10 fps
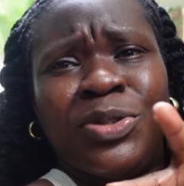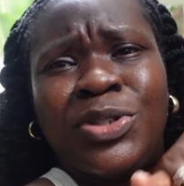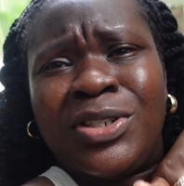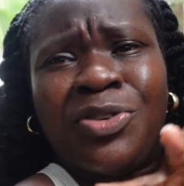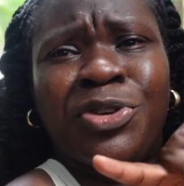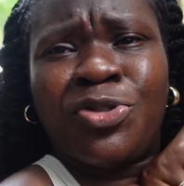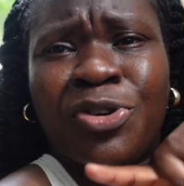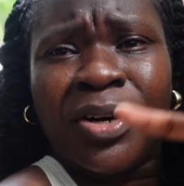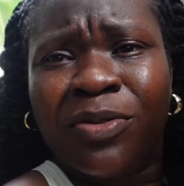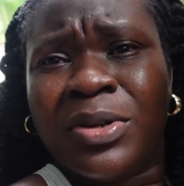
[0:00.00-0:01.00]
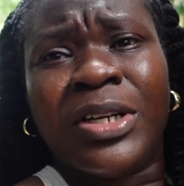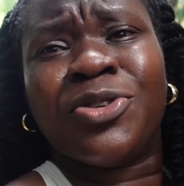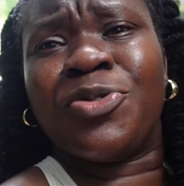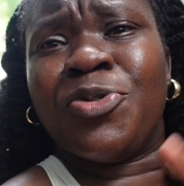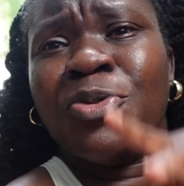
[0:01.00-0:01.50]
is a resort?
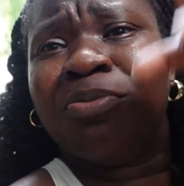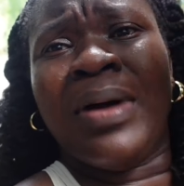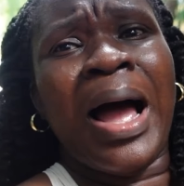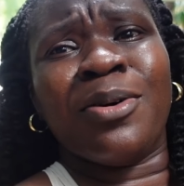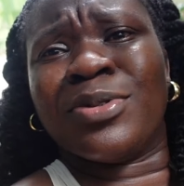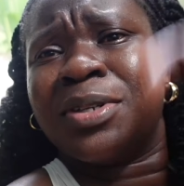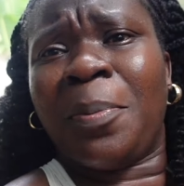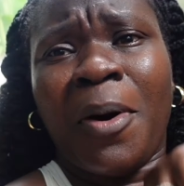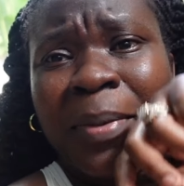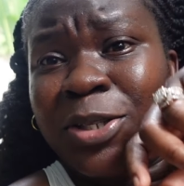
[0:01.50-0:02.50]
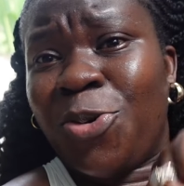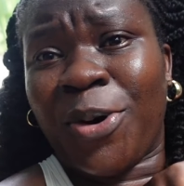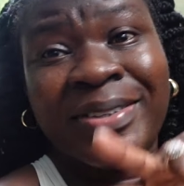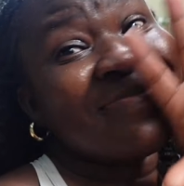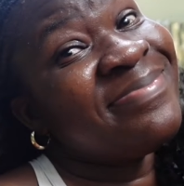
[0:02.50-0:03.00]
Little room, house, apartment
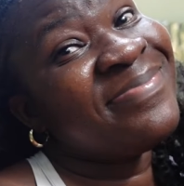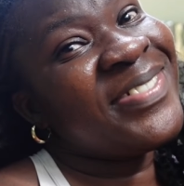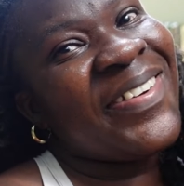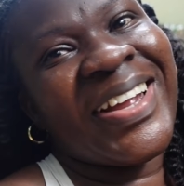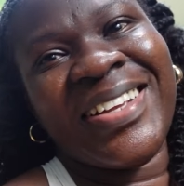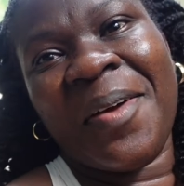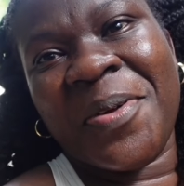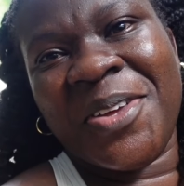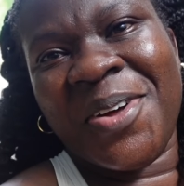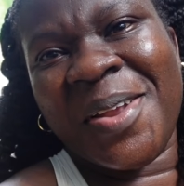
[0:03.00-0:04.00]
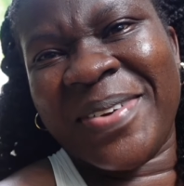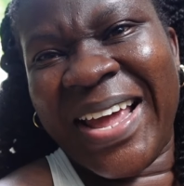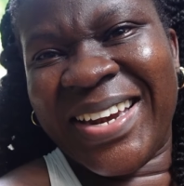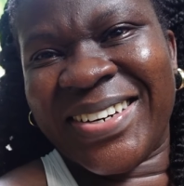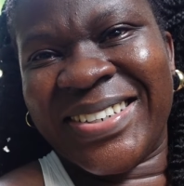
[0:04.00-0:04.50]
tour. All right, I'll pick you all up
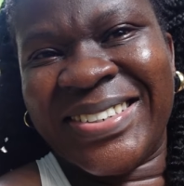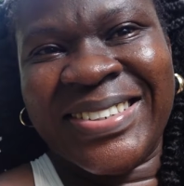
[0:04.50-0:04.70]
later.